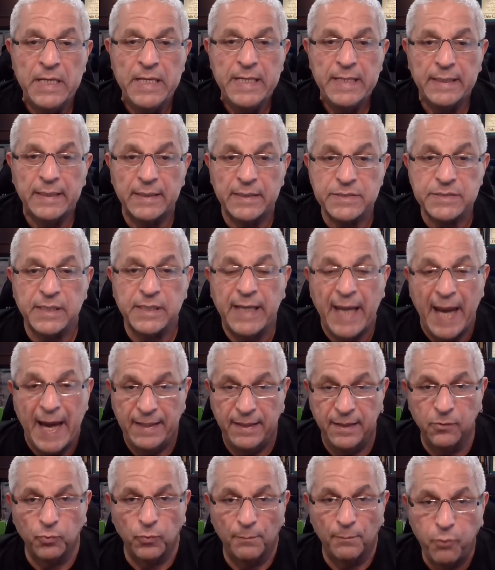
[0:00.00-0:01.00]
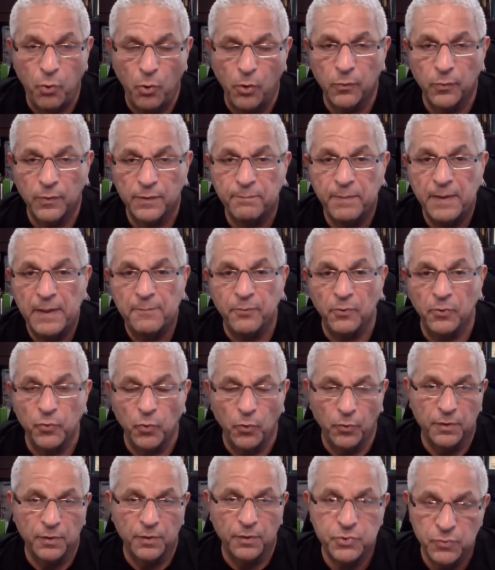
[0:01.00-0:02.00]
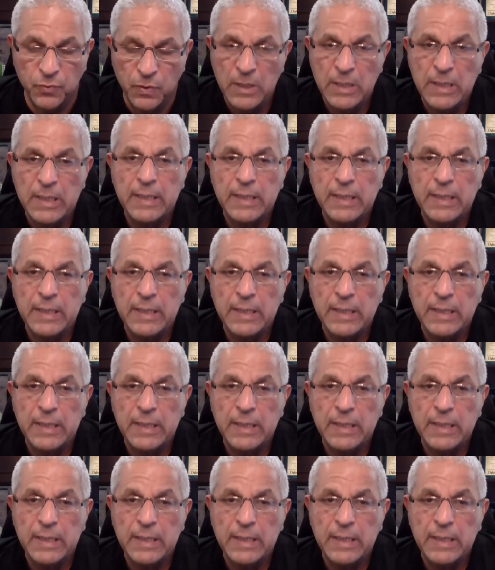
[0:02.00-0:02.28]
is gaining rapport with people in order to